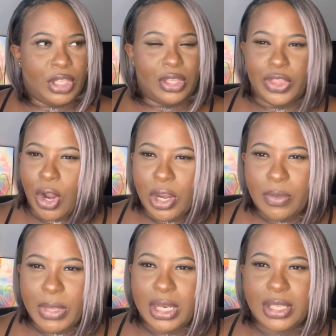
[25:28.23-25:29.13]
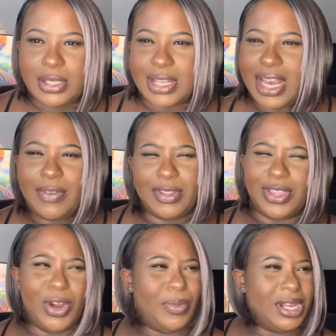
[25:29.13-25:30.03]
30 minutes, not even
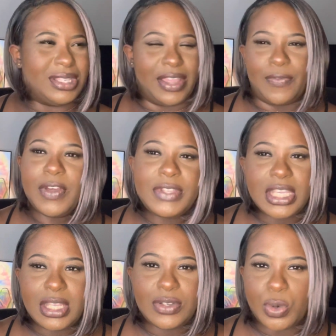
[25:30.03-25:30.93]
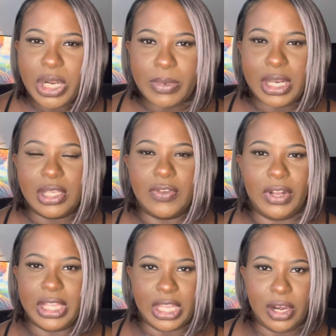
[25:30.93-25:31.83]
30 minutes, like 15, 20 minutes for
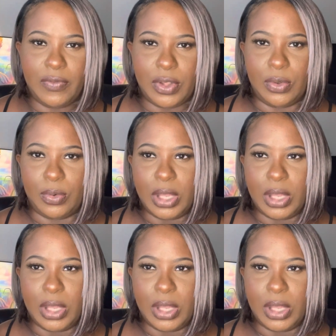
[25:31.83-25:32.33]
like the interview.